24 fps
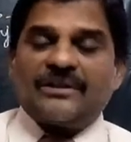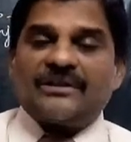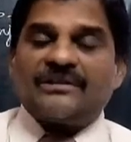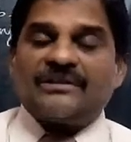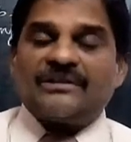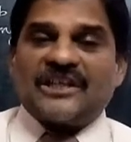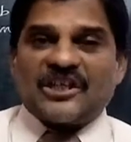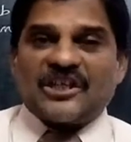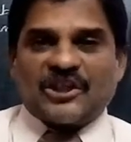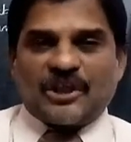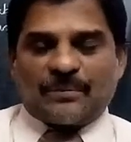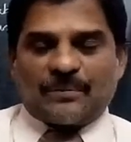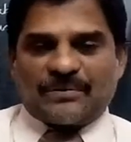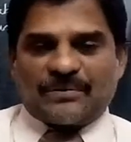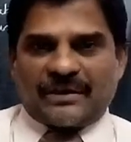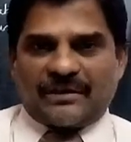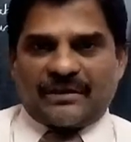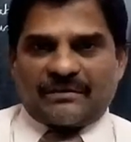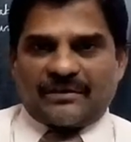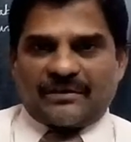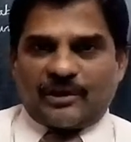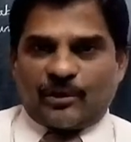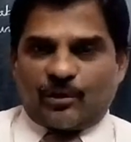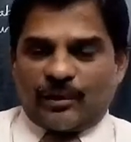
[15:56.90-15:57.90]

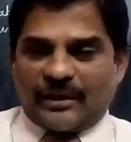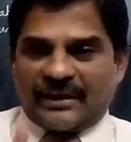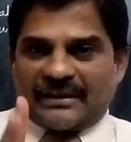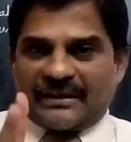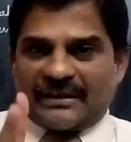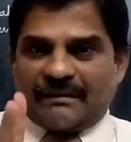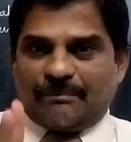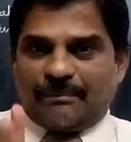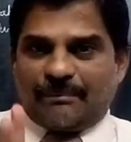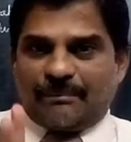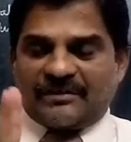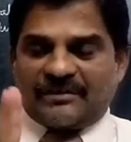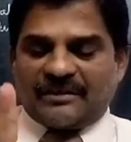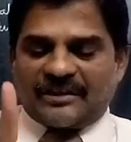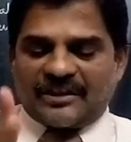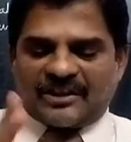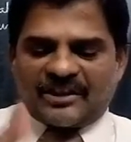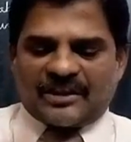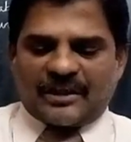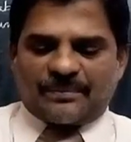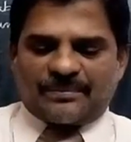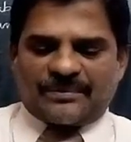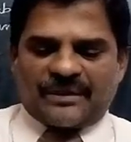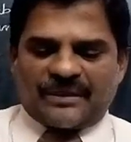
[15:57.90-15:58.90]
description. He wrote a comparative
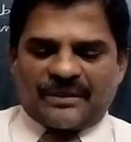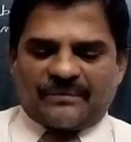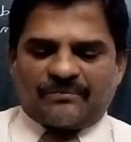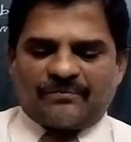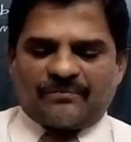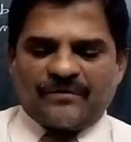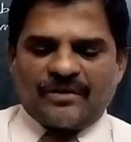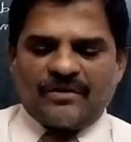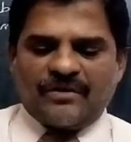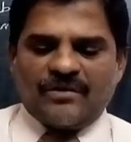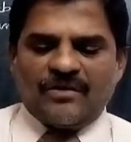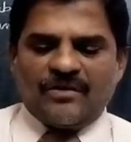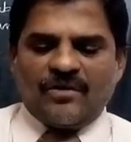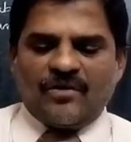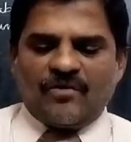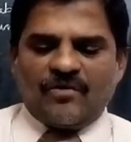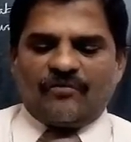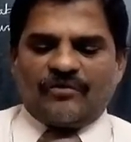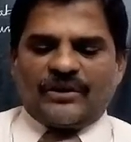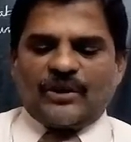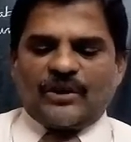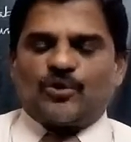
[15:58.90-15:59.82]
description with the